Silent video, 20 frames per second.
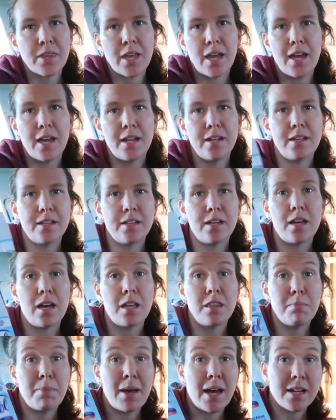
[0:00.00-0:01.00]
And
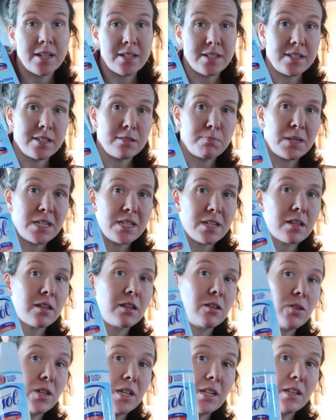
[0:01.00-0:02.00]
on the back it says
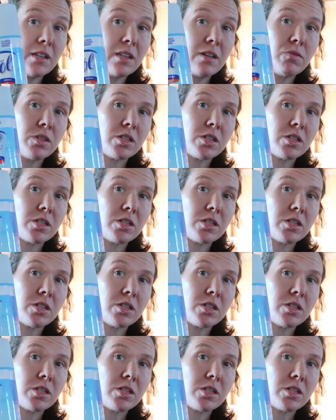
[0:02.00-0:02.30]
basically you need to leave